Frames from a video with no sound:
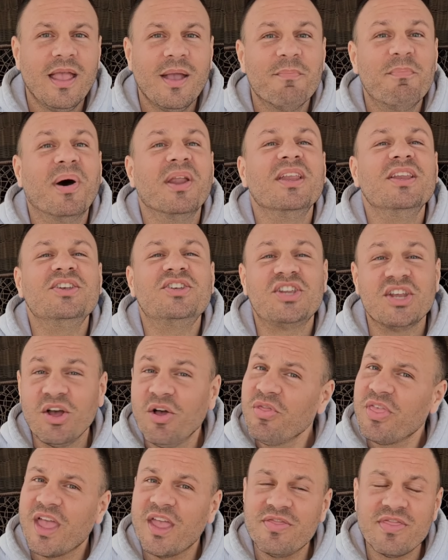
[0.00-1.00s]
But
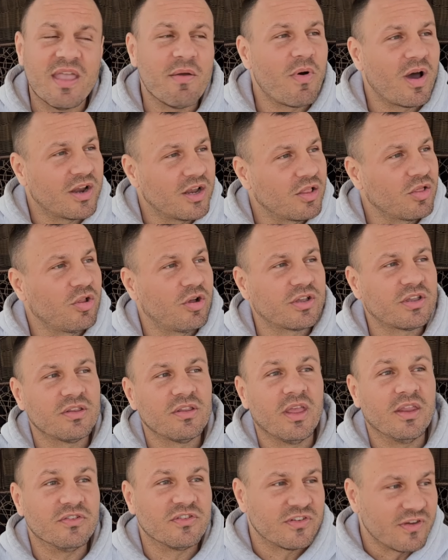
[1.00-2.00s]
until then, they want to look
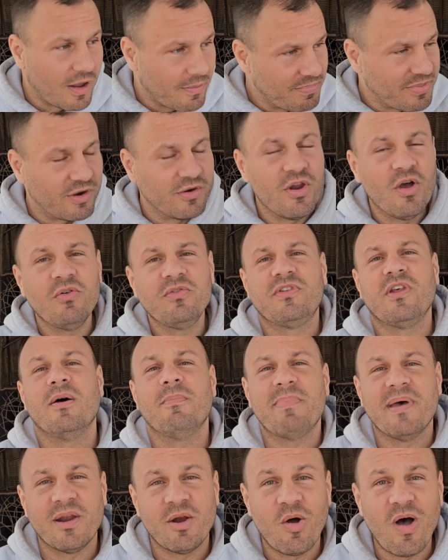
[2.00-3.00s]
and snub their nose
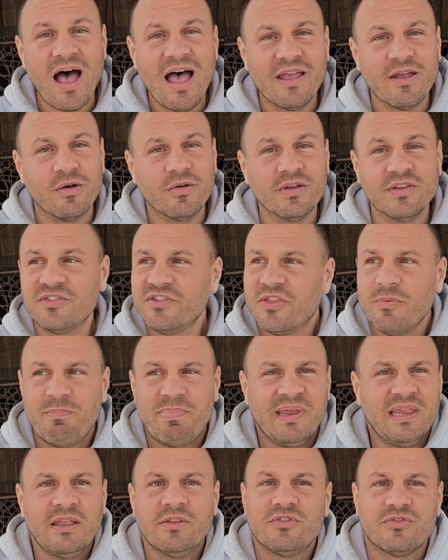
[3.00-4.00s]
up at Ohio. It's the
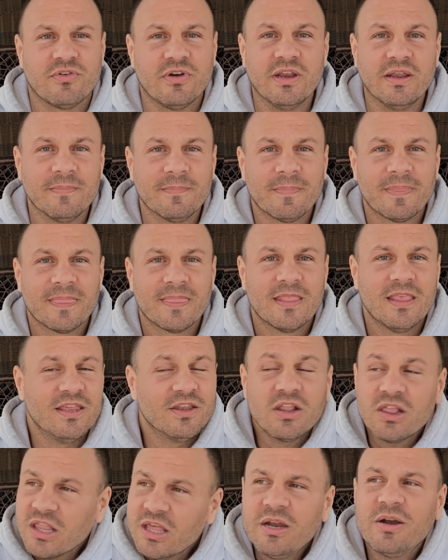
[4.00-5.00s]
bigotry.
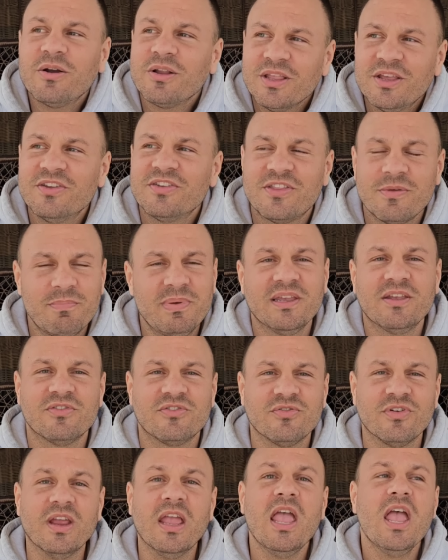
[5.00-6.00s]
It literally is the
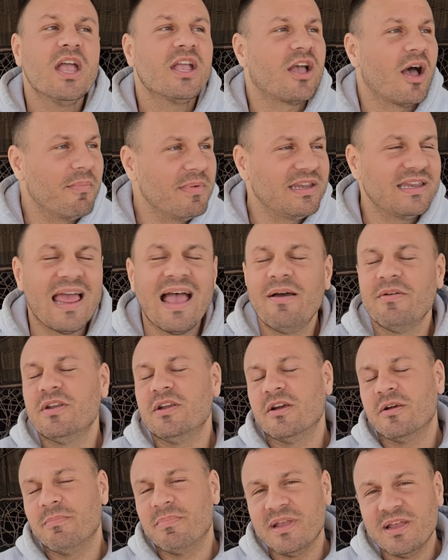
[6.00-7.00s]
bigotry. Coming down
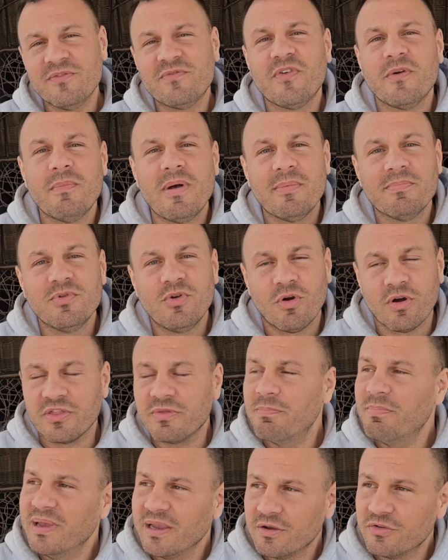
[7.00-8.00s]
here, being from up
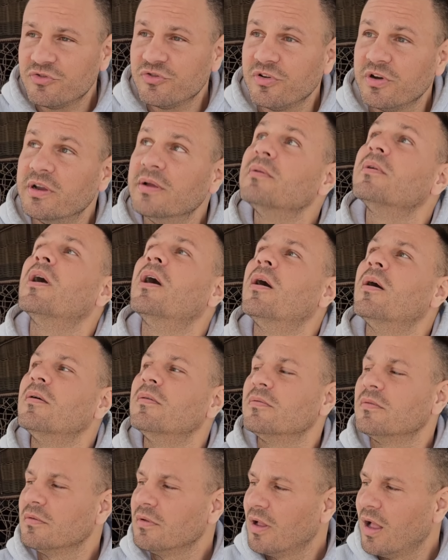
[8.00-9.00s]
north, bigotry. Oh,
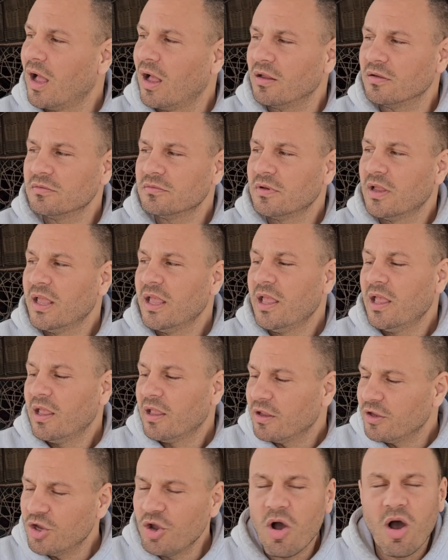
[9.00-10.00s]
oh.
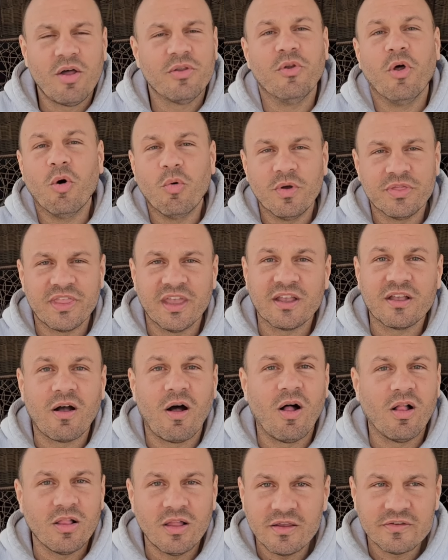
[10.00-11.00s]
You all know what they
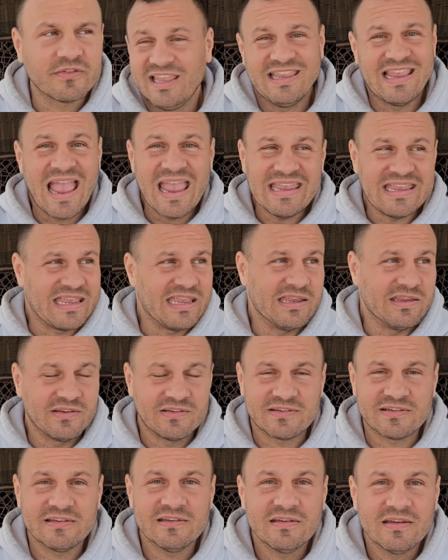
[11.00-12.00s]
call us
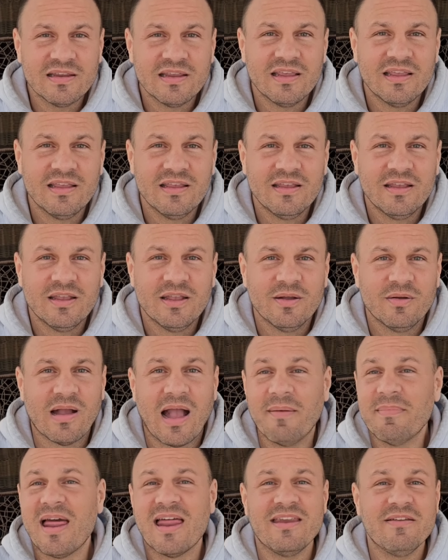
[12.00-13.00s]
Yankees.
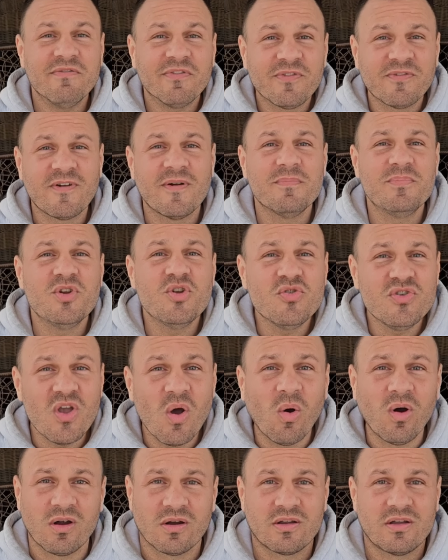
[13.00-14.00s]
I'm not even from New
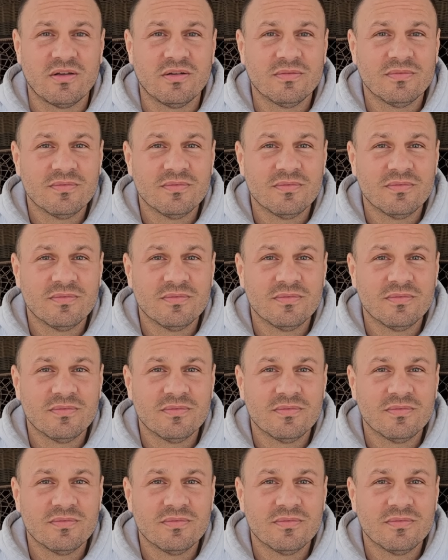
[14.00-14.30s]
York.